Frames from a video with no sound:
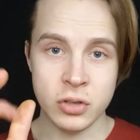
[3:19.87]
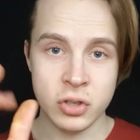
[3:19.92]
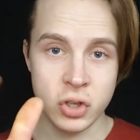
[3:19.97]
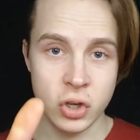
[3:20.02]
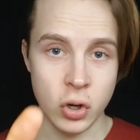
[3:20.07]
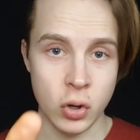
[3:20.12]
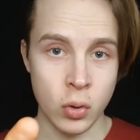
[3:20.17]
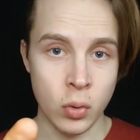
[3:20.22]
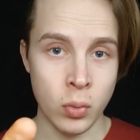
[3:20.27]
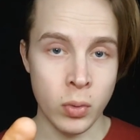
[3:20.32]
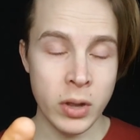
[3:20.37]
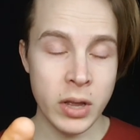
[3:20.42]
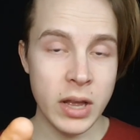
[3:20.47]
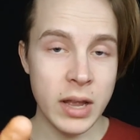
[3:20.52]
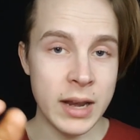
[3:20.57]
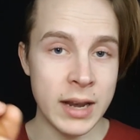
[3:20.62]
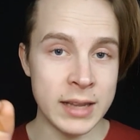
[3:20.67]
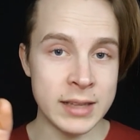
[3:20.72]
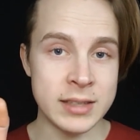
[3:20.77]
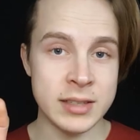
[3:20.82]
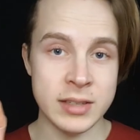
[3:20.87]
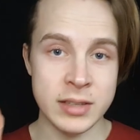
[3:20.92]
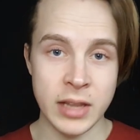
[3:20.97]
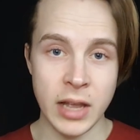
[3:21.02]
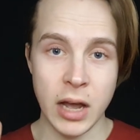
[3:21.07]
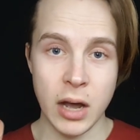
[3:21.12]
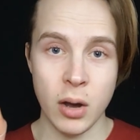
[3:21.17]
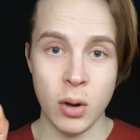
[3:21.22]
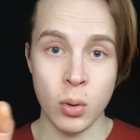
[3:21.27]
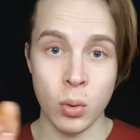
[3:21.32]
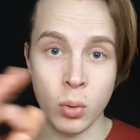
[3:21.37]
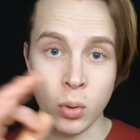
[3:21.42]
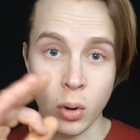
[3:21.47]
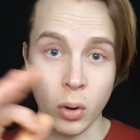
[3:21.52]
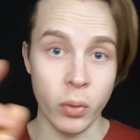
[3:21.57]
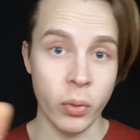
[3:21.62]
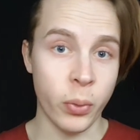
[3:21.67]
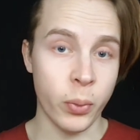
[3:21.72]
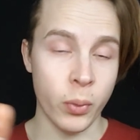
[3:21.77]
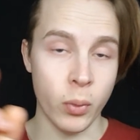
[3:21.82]
So, let's now
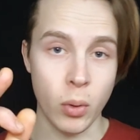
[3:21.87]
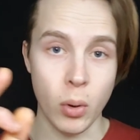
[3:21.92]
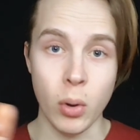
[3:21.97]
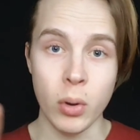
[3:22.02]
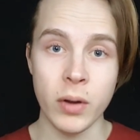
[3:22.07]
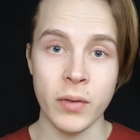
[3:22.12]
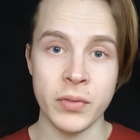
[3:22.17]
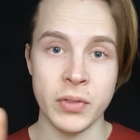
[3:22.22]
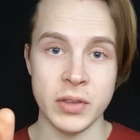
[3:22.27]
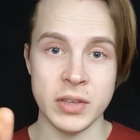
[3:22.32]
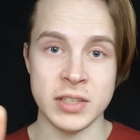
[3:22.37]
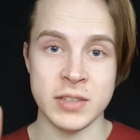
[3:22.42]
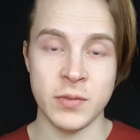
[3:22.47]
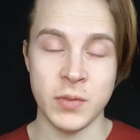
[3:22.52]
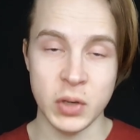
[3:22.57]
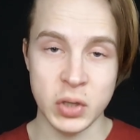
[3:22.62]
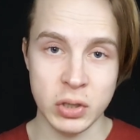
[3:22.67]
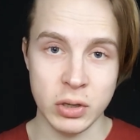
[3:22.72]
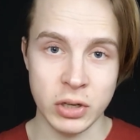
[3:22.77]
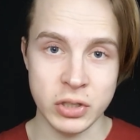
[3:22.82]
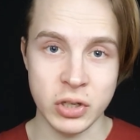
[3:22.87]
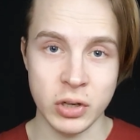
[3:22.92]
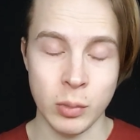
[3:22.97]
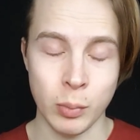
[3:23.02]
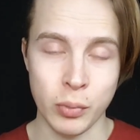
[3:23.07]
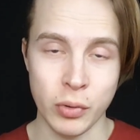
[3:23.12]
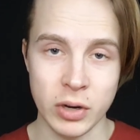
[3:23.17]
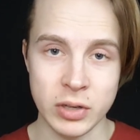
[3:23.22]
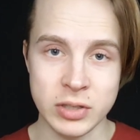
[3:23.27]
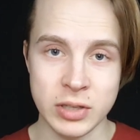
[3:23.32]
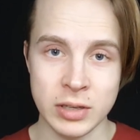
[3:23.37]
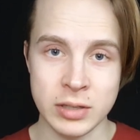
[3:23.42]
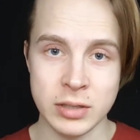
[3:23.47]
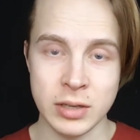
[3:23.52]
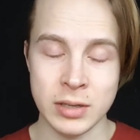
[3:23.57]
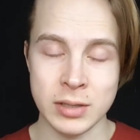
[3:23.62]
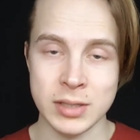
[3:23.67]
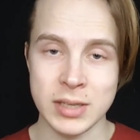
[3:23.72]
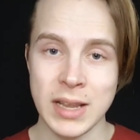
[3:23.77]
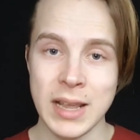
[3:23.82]
go through all of these physiological
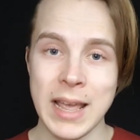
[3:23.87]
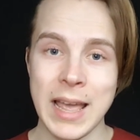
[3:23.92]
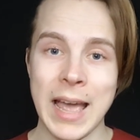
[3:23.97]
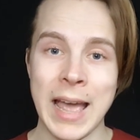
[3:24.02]
processes